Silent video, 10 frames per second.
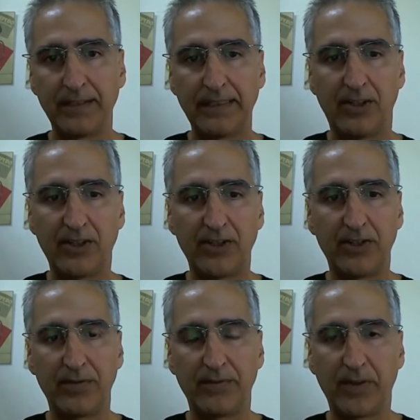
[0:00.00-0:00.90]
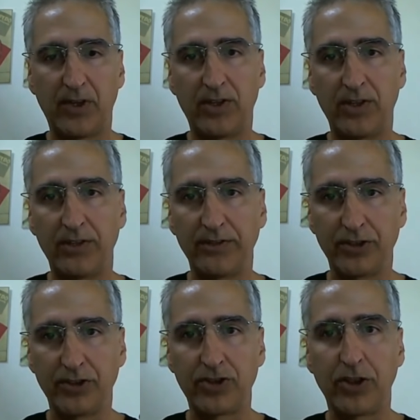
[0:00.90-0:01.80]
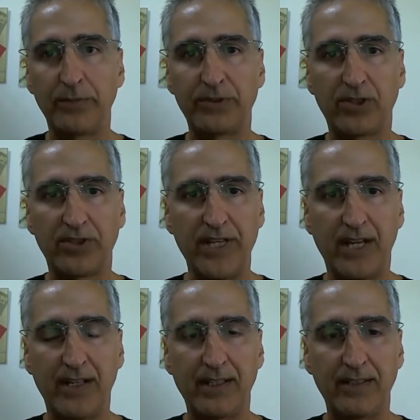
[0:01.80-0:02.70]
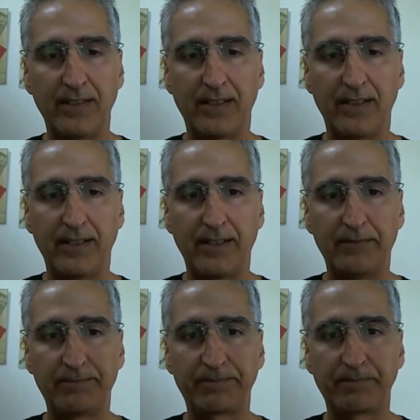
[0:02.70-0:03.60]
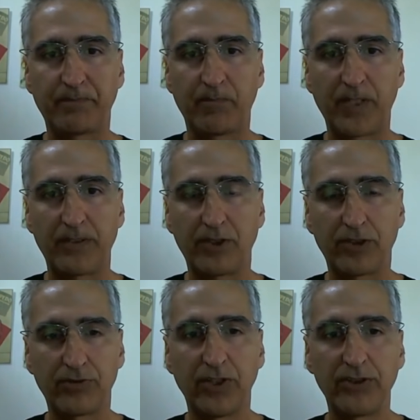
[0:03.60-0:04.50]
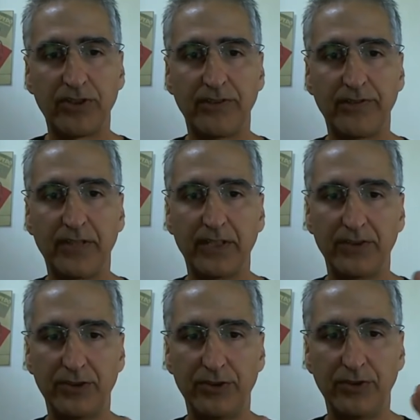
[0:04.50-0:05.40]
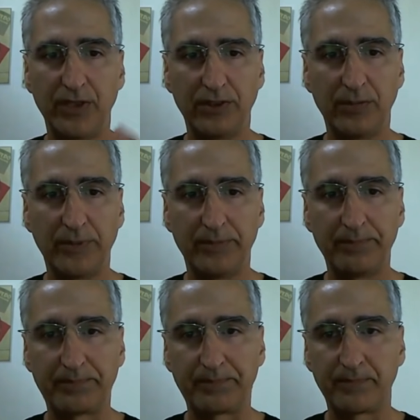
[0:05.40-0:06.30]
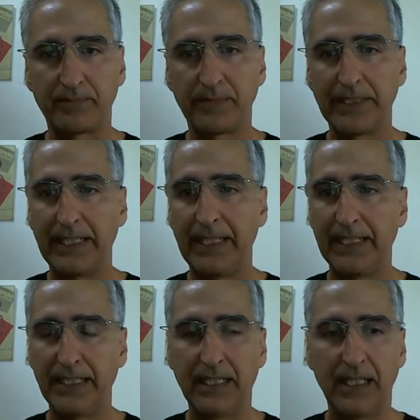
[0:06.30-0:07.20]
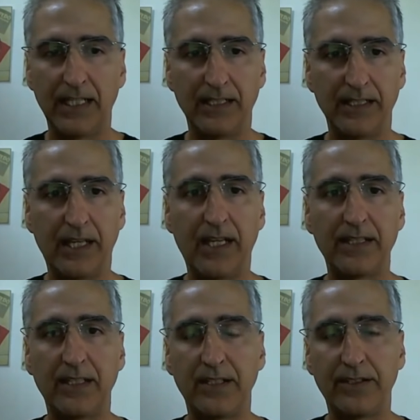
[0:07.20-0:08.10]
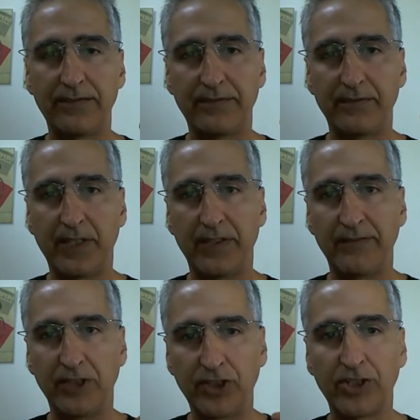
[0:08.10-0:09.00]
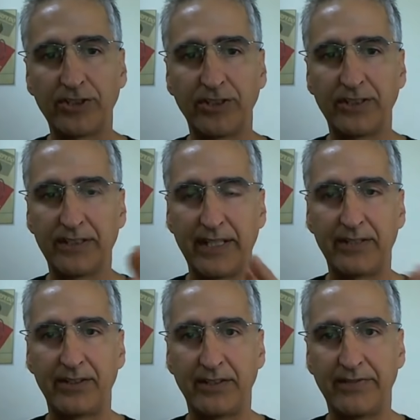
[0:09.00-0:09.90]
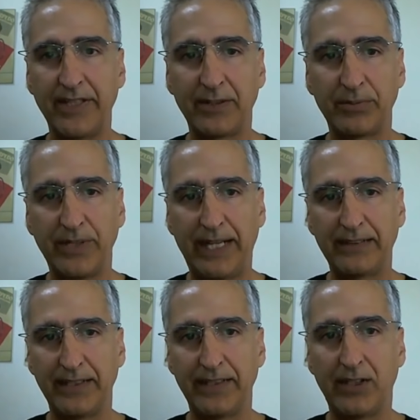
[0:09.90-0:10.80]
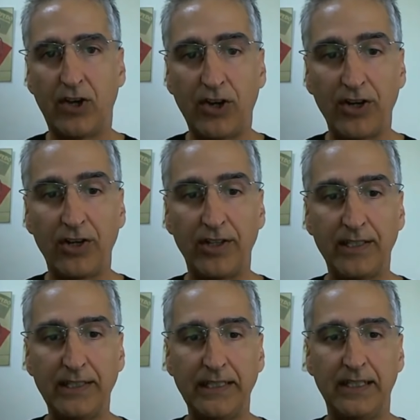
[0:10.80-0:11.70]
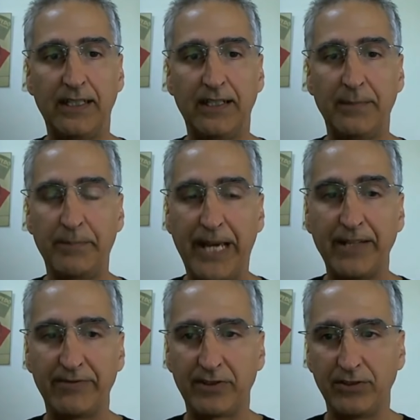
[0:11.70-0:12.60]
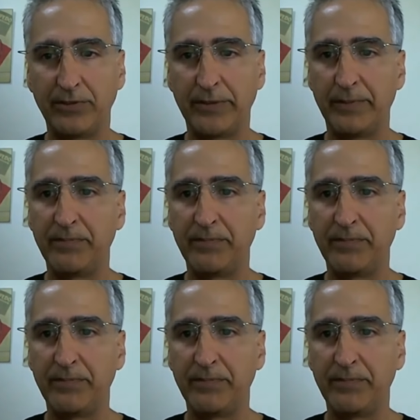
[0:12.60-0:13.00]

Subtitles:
are the soaps are non-corrosive to aluminum, and a lot of detergents that are available out there are bad for aluminum.